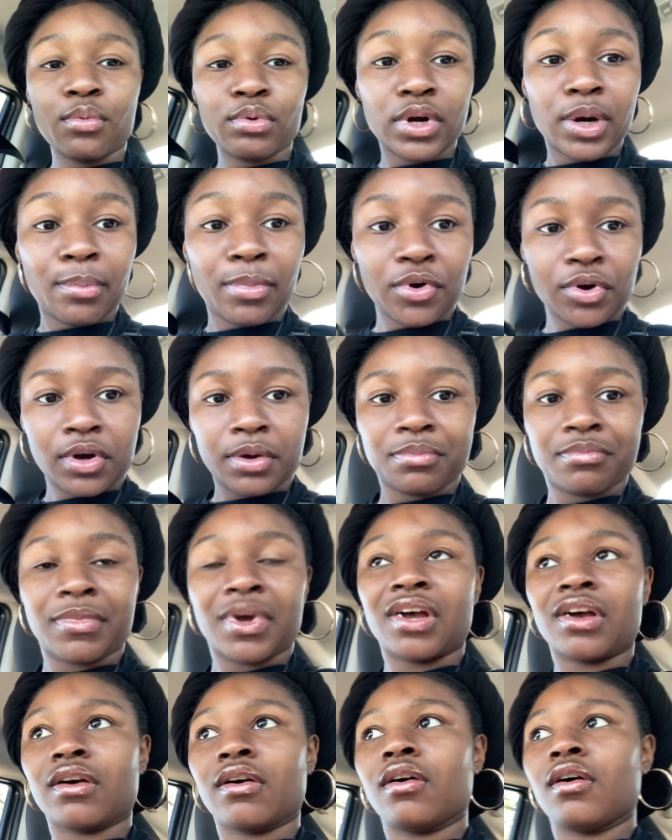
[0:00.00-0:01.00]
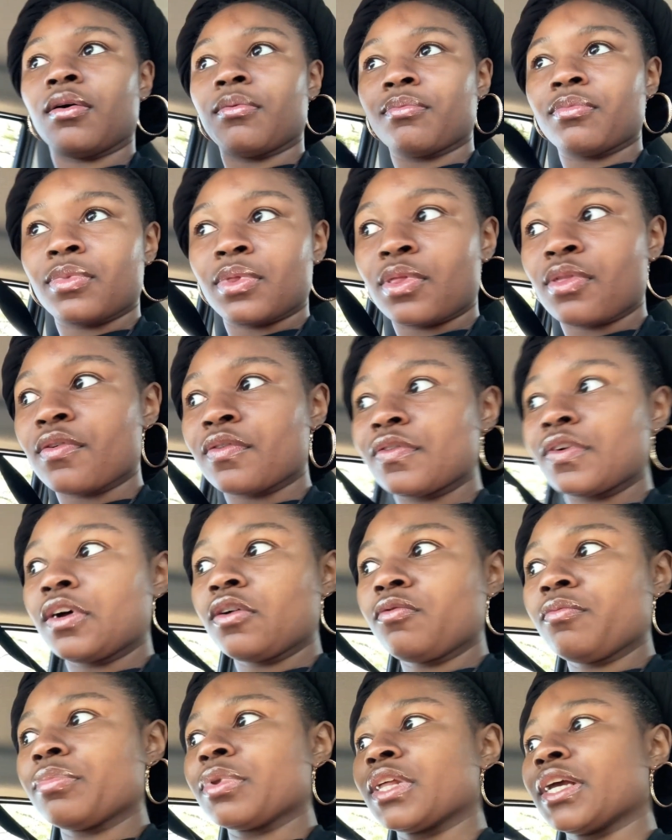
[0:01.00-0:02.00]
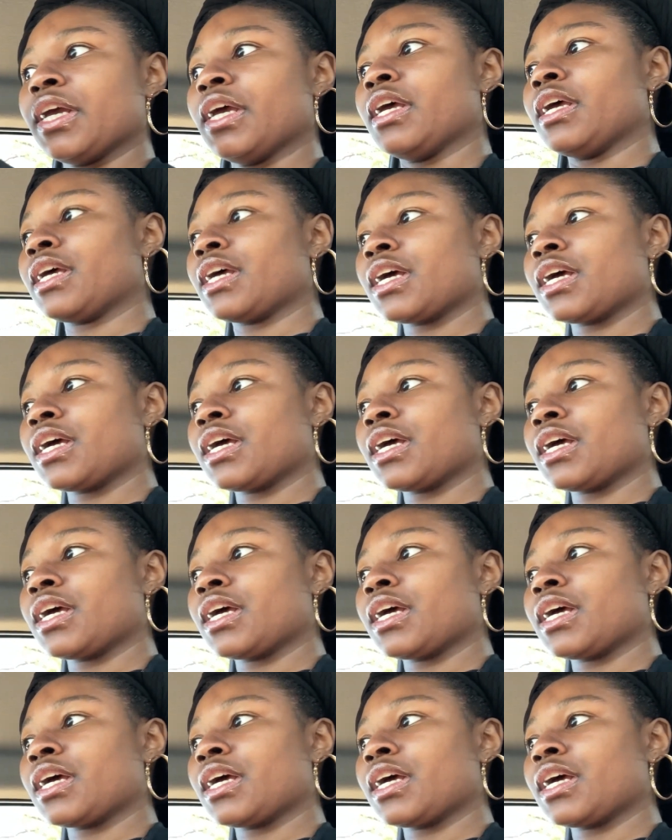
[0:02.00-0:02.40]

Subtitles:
went and bought my phone plan.